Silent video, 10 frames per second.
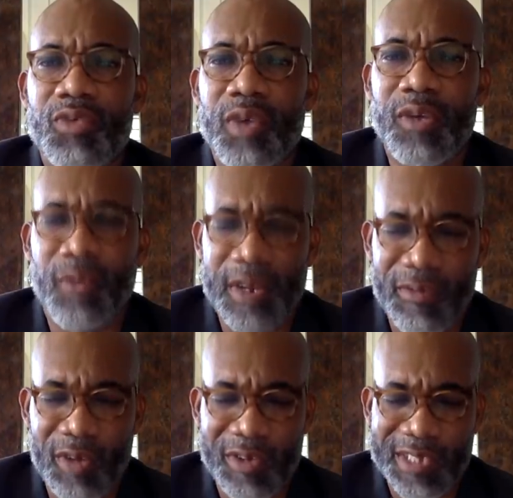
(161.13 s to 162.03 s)
wondering,
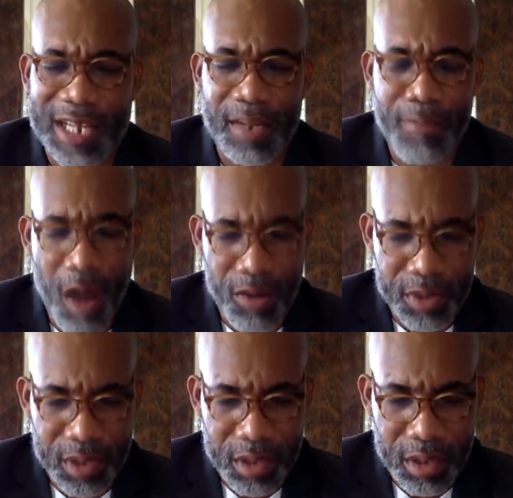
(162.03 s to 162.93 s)
what was that
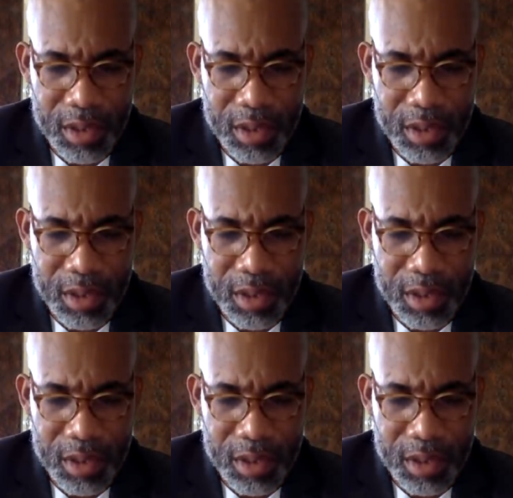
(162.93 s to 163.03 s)
about?